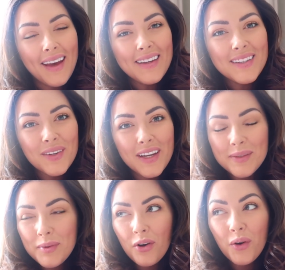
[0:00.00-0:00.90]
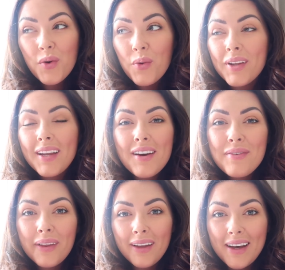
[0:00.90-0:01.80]
guys so it's been all going here
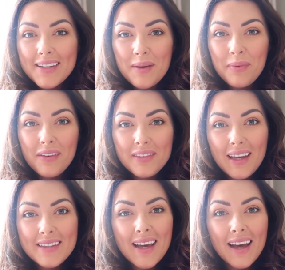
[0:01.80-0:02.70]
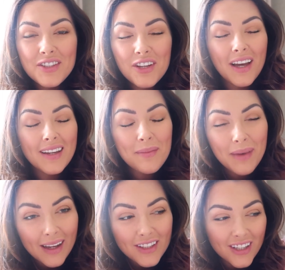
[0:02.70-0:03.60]
for the last couple of days as you can
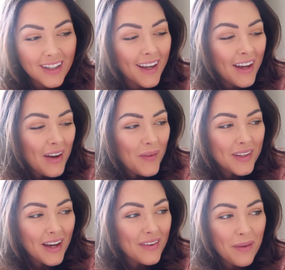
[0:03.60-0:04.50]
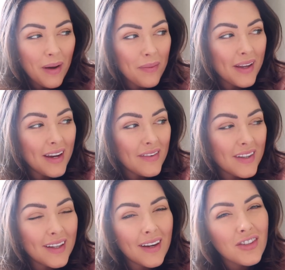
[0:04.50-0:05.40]
imagine with having a puppy and
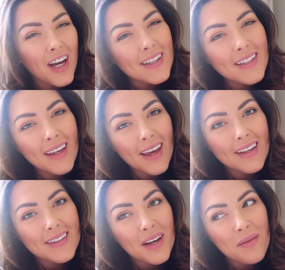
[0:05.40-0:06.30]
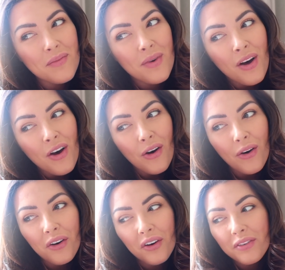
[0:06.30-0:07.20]
everything I've tried to get some
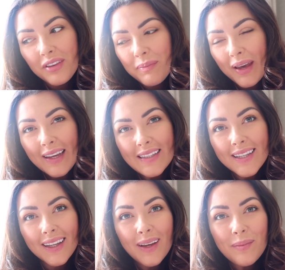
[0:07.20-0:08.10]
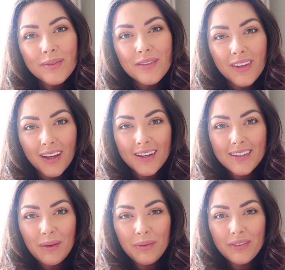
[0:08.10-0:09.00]
of the best clips of the
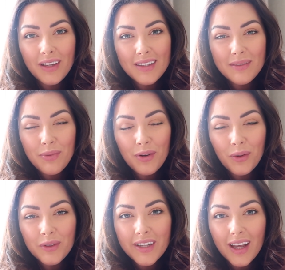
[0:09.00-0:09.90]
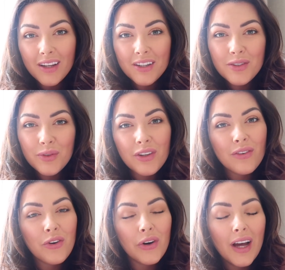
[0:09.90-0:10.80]
last couple of days and put it all together so that
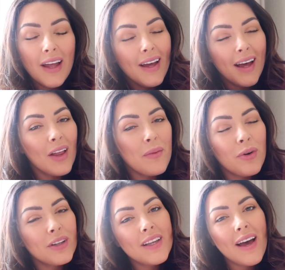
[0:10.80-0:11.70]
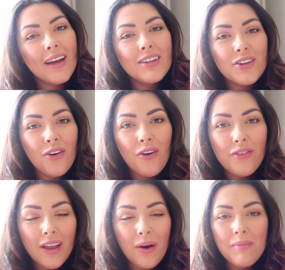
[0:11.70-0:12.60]
you've got a little montage
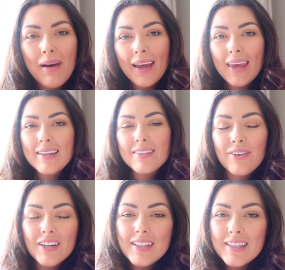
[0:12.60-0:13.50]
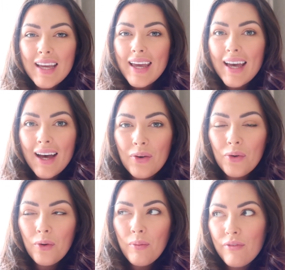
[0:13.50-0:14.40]
of little Maggie's first day at
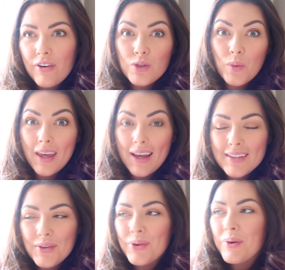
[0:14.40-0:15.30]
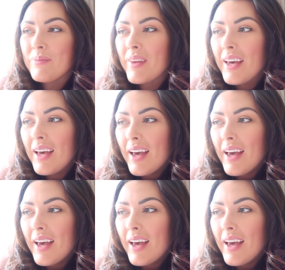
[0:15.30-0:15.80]
home or first weekend at home